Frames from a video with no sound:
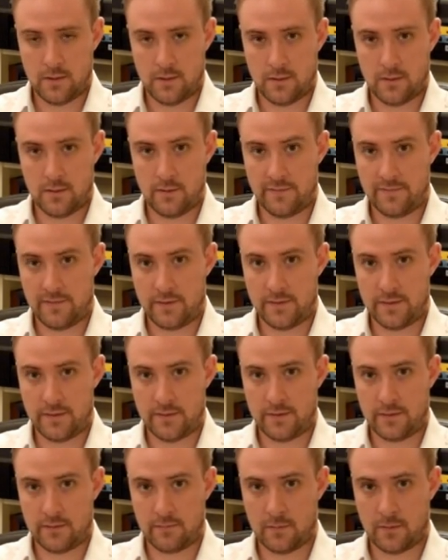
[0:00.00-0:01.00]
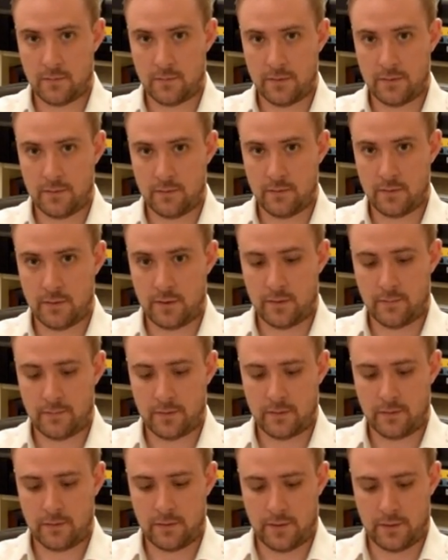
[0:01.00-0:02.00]
I think this is what we're talking
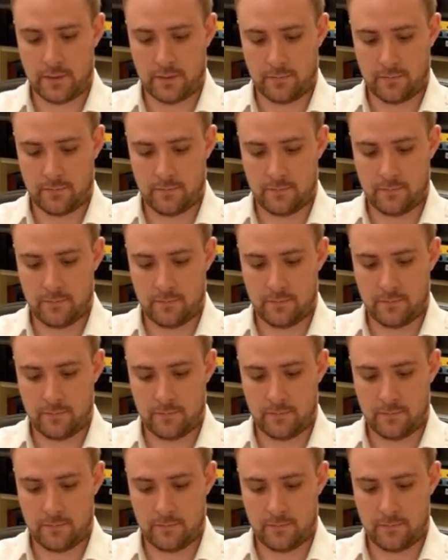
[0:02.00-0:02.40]
about here